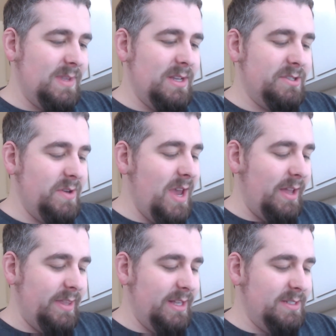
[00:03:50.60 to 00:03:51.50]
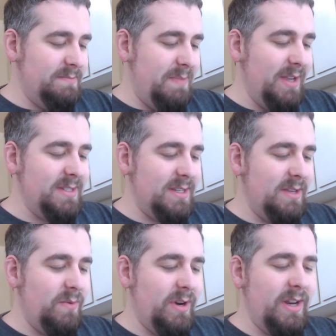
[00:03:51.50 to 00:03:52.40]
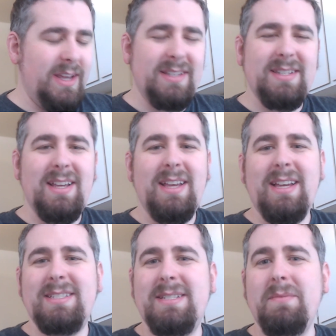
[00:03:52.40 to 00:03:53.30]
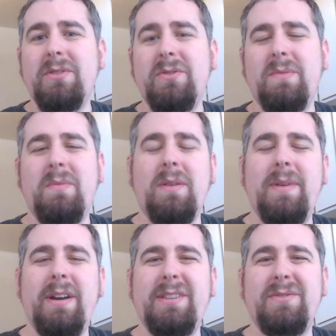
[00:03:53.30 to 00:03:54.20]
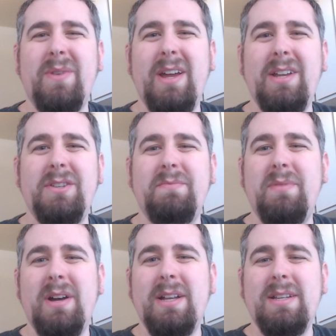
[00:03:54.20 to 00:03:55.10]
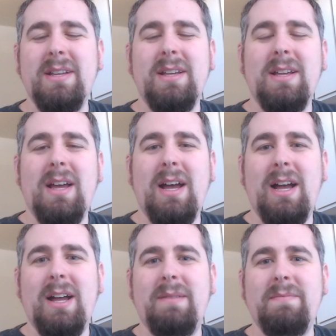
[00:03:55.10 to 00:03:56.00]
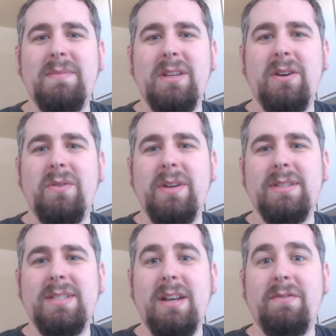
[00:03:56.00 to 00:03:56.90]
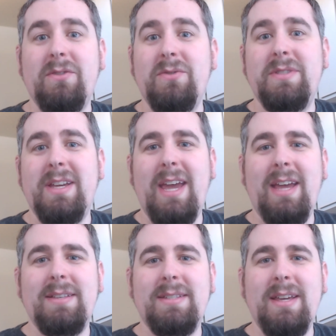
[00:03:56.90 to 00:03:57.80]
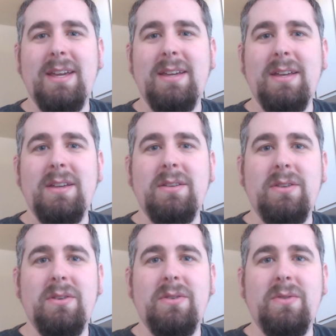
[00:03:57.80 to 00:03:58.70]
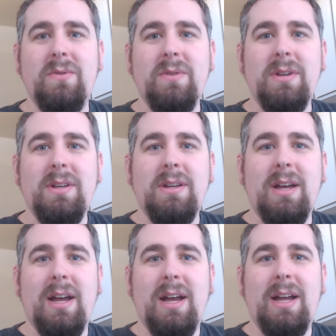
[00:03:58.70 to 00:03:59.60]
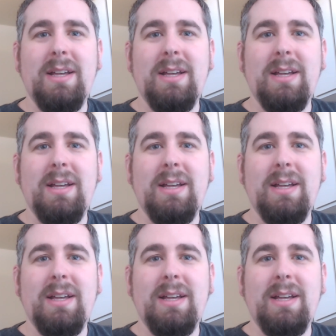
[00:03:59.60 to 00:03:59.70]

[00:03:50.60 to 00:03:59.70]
so yeah, that's basically what it is. It's similar to a barbarian's rage, but um, you know, instead of losing AC, you uh,